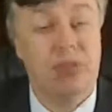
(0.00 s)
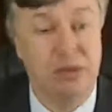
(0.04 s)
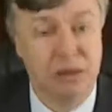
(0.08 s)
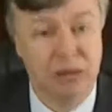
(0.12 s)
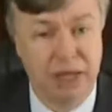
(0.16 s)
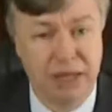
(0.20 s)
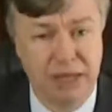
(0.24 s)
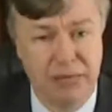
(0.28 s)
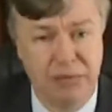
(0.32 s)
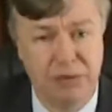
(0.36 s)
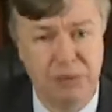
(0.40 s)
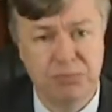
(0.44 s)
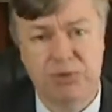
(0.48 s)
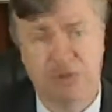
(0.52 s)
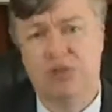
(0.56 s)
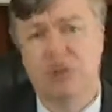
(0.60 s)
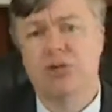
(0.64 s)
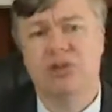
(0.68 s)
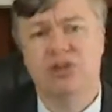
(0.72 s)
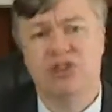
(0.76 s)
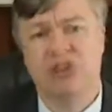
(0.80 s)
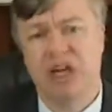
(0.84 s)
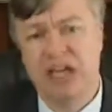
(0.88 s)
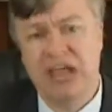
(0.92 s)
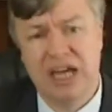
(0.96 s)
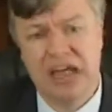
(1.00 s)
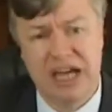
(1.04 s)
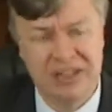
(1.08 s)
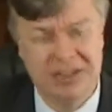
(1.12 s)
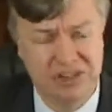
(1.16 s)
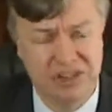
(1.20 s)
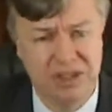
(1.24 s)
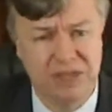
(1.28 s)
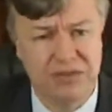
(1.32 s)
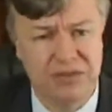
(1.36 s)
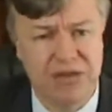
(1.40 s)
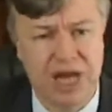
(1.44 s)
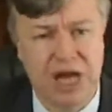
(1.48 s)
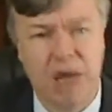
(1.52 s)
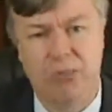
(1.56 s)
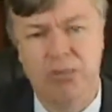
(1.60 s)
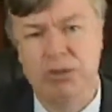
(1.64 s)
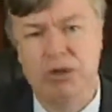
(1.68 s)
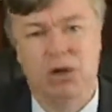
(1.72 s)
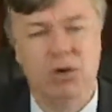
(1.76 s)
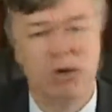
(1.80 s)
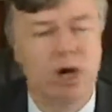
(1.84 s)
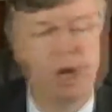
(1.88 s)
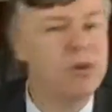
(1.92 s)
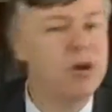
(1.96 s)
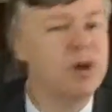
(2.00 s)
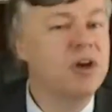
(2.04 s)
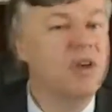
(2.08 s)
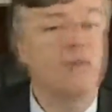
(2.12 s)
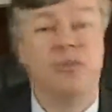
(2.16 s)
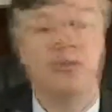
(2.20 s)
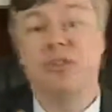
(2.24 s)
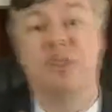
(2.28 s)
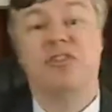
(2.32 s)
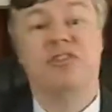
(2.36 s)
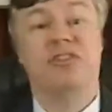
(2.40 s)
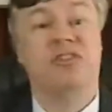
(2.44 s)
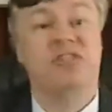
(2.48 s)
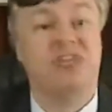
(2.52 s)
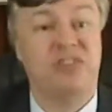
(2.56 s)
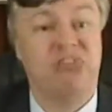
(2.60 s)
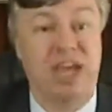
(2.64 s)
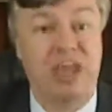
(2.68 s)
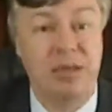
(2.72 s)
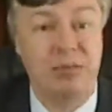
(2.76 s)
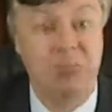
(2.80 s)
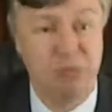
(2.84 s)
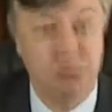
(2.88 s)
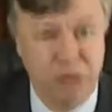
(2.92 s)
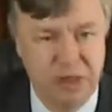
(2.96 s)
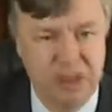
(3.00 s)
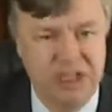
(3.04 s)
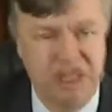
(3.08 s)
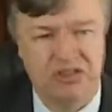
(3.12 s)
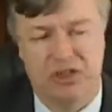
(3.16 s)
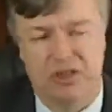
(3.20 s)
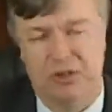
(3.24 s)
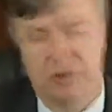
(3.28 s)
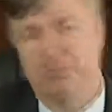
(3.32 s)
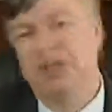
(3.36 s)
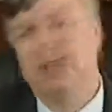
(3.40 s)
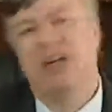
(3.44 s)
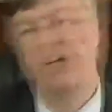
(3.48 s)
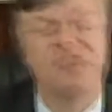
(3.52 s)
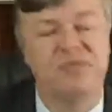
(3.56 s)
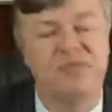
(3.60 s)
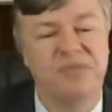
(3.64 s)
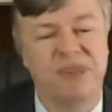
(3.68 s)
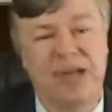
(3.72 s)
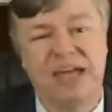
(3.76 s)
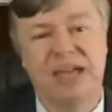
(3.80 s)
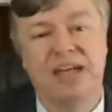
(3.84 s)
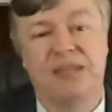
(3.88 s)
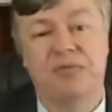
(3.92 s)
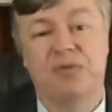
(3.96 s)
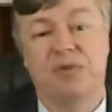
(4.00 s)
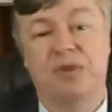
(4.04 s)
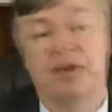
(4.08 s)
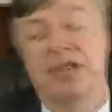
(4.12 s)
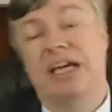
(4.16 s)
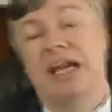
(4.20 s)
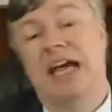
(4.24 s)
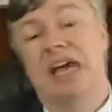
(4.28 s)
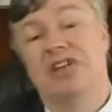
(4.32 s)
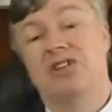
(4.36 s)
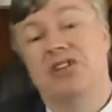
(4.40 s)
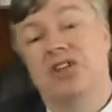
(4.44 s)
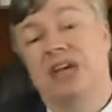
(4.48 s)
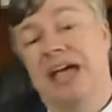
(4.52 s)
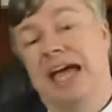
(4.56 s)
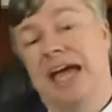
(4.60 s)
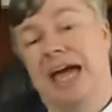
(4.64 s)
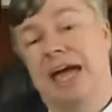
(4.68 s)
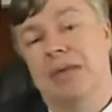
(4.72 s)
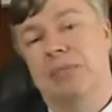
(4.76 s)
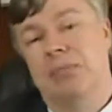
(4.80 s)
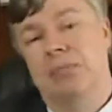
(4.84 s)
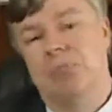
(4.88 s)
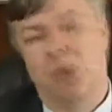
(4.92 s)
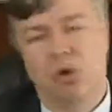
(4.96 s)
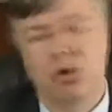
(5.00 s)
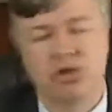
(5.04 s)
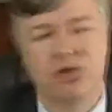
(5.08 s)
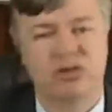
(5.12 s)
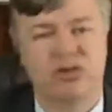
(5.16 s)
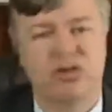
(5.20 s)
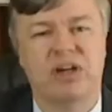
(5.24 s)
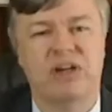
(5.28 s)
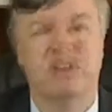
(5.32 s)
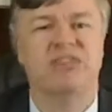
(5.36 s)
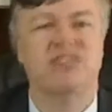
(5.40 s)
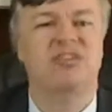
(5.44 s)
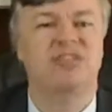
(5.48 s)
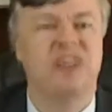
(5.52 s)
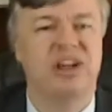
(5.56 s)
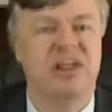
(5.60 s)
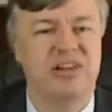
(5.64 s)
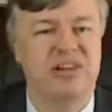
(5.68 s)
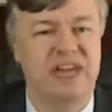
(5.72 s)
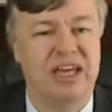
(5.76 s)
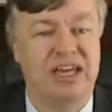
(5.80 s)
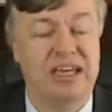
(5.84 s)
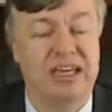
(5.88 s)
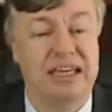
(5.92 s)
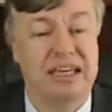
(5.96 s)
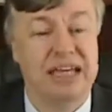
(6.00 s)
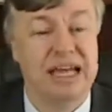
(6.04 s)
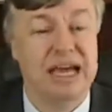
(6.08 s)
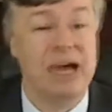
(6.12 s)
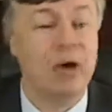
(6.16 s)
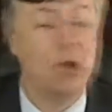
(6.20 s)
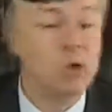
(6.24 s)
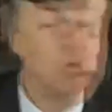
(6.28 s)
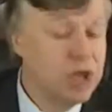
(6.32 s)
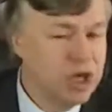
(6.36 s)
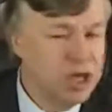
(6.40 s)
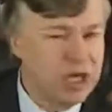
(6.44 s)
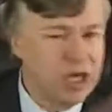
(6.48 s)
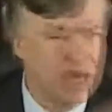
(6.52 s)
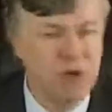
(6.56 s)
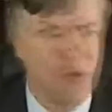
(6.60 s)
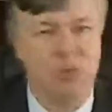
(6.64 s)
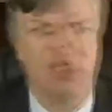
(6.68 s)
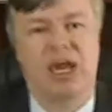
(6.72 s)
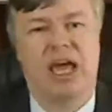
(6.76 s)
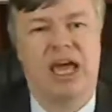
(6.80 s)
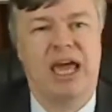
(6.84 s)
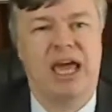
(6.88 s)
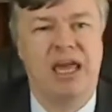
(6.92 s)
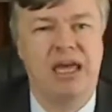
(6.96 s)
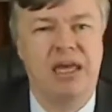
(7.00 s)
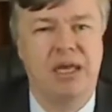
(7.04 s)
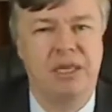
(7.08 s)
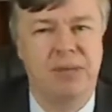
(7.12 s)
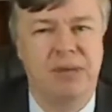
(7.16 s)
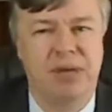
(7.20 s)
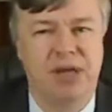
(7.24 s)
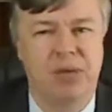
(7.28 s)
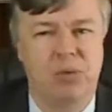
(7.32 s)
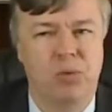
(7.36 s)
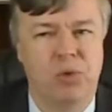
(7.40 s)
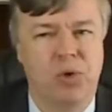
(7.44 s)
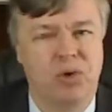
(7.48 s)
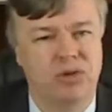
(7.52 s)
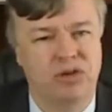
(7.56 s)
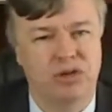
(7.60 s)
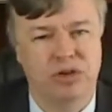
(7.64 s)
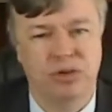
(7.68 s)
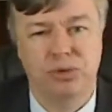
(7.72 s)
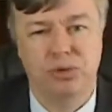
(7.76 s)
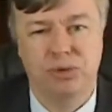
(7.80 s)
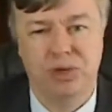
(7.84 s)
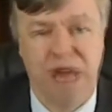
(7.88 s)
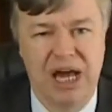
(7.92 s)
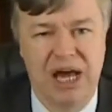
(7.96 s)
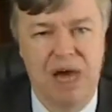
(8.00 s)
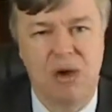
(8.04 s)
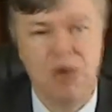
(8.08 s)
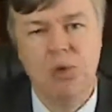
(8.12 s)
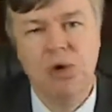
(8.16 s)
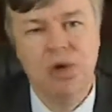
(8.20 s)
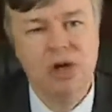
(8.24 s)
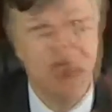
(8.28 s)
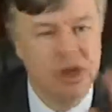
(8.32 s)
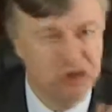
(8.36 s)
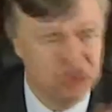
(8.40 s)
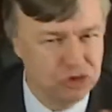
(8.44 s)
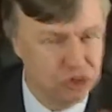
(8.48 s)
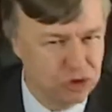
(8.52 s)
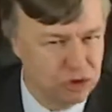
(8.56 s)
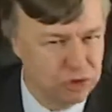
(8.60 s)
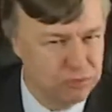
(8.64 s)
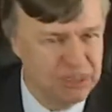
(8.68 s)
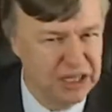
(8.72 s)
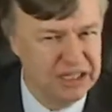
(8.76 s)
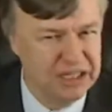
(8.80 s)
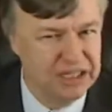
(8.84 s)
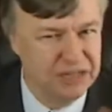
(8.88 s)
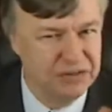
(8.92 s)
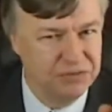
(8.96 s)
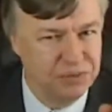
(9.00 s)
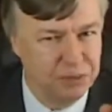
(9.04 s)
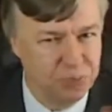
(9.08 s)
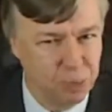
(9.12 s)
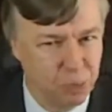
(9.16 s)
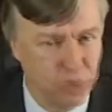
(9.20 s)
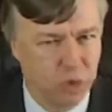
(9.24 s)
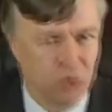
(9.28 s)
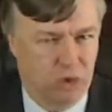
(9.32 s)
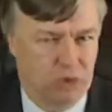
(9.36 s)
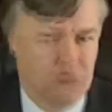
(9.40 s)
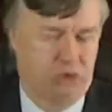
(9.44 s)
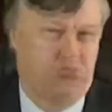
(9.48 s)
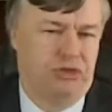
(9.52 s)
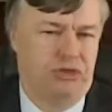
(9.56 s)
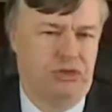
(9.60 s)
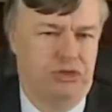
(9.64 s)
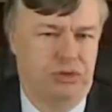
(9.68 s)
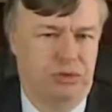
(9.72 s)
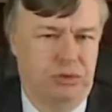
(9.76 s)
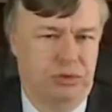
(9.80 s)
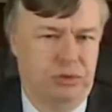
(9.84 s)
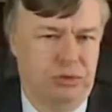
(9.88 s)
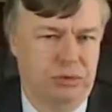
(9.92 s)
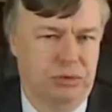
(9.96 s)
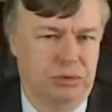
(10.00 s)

Lehman Brothers and AIG have now blown up for the same reason, because Fannie and Freddie actually added more stress instead of taking it out, and what Hank and Ben want to do now is going to make it even worse.